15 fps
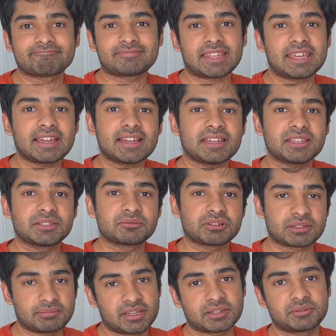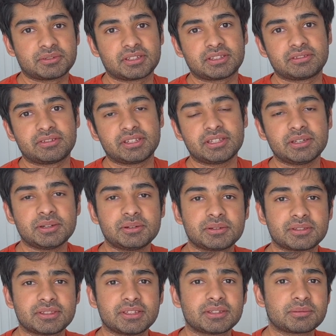Hey guys, welcome back to another video.
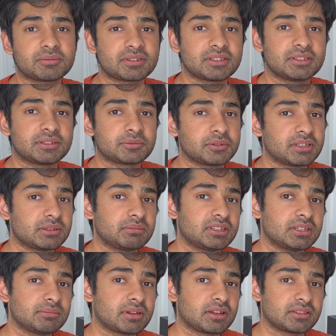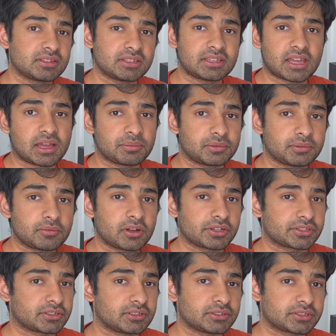This one is going to be about the Apple
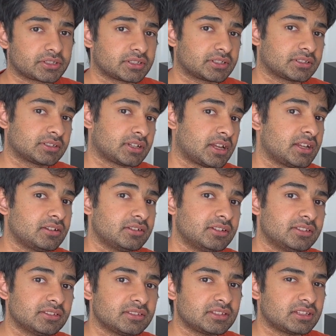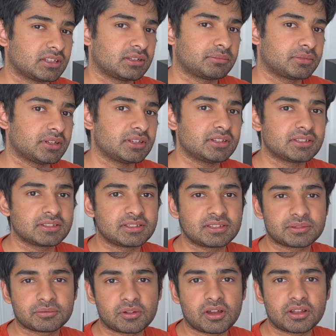Watch Ultra. I recently upgraded to
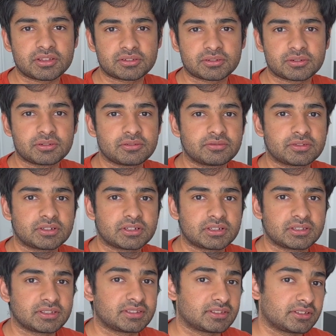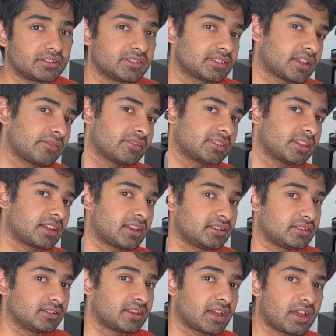this watch over the Series 7 that I
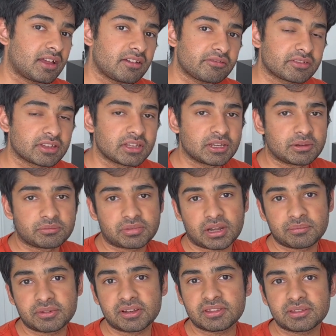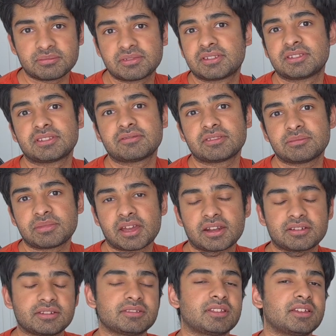did have, primarily because of the
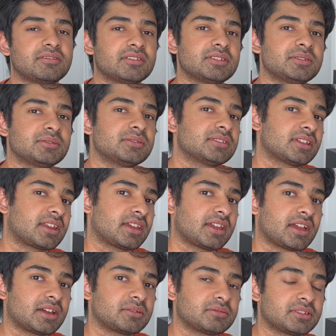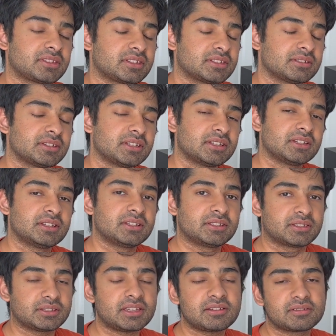battery life issues that I had with it.
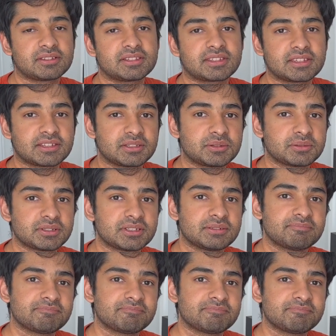So yeah, let's get into it.